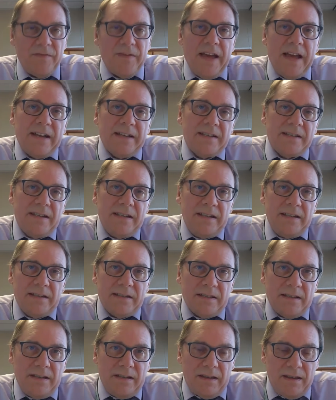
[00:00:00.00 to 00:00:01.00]

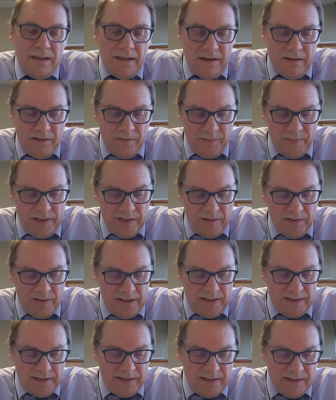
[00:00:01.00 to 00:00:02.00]
vaccines, and
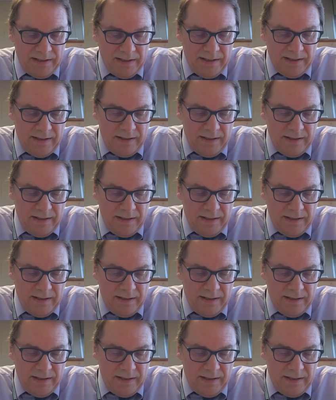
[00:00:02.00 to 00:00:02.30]
therapeutics.